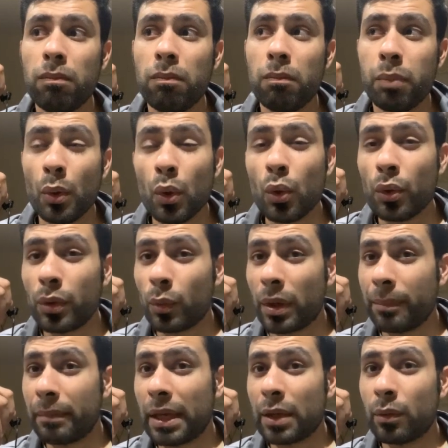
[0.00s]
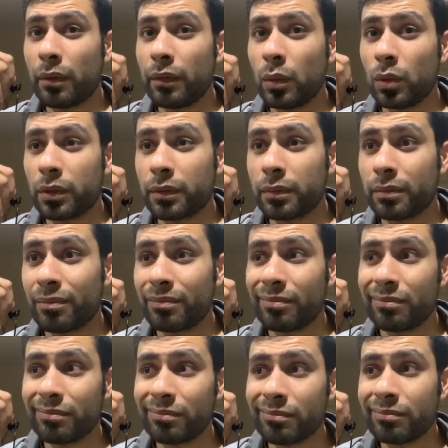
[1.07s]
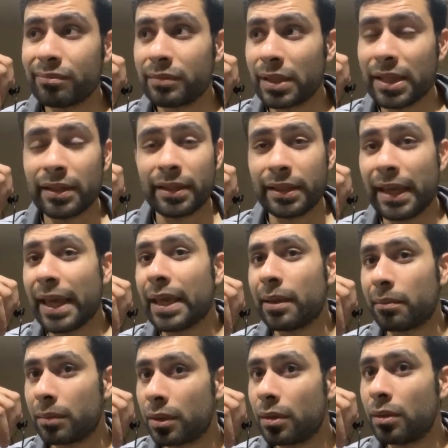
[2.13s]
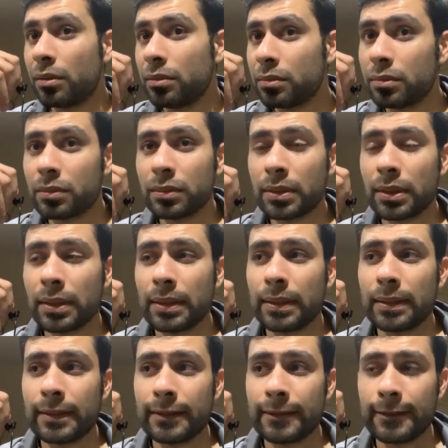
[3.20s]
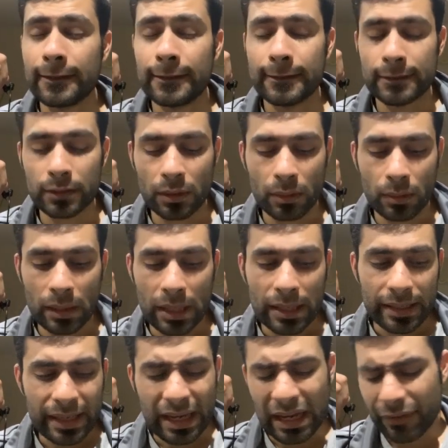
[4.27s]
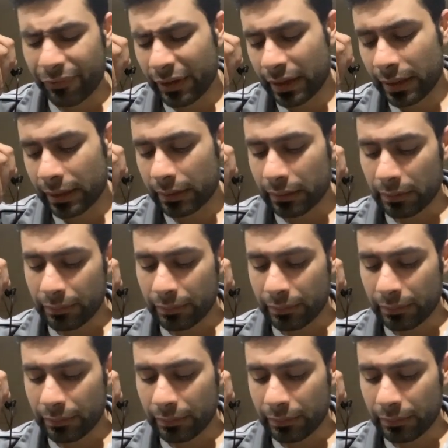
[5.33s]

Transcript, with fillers: born when Mayweather was in the game, you know. So, yeah, I think,